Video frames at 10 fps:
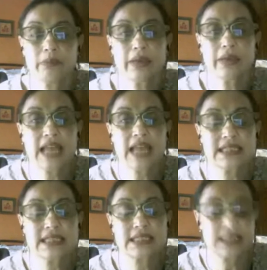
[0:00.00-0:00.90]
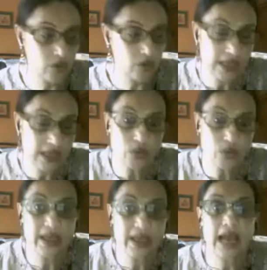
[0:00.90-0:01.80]
But that's okay, you
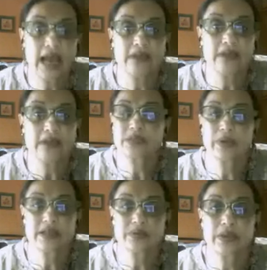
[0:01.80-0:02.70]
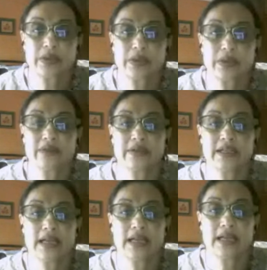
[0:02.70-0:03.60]
may have that experience, but not every
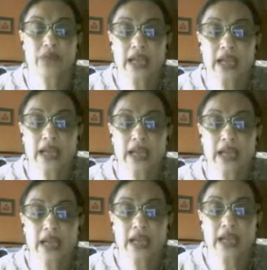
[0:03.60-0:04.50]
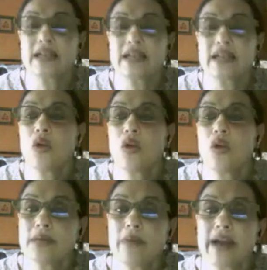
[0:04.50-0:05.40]
time. In fact,
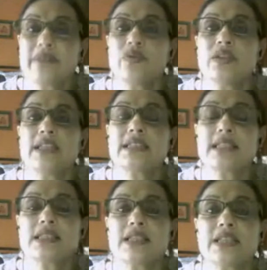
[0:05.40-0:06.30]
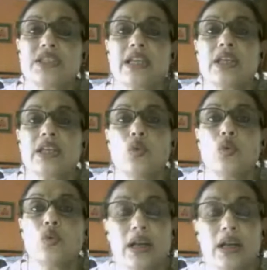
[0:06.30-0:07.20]
what mindfulness is teaching you, one